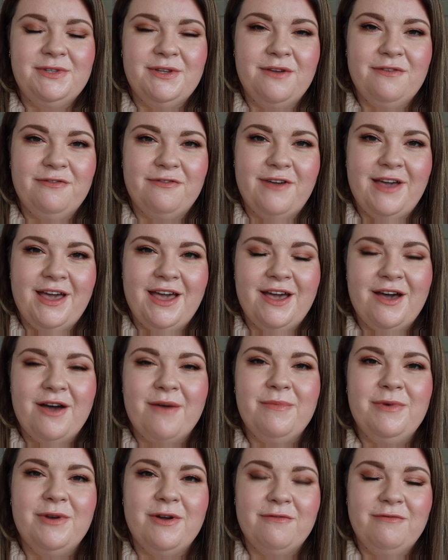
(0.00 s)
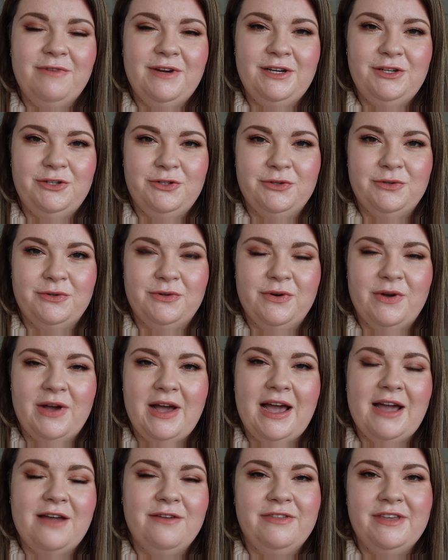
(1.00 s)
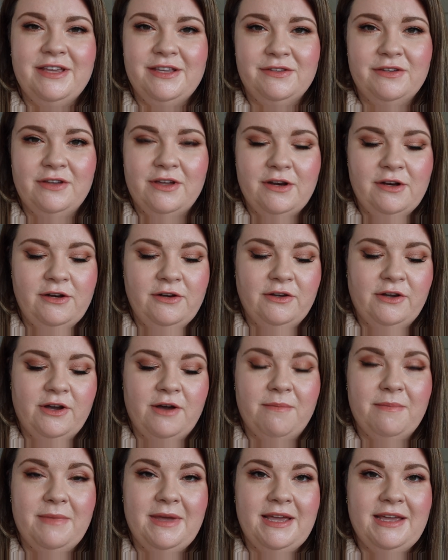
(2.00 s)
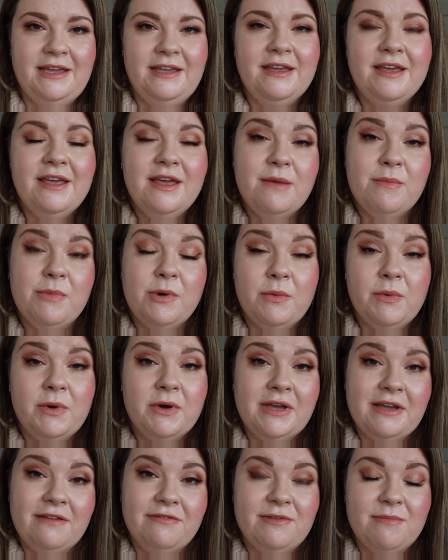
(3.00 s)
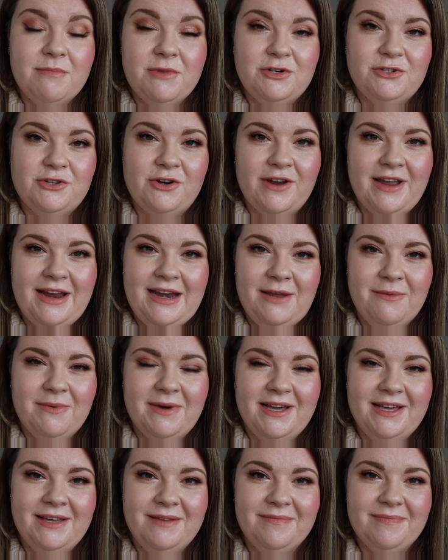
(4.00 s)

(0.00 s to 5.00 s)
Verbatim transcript: so fair, I'm not really sure how these are going to look on me, but we'll give them a try anyway.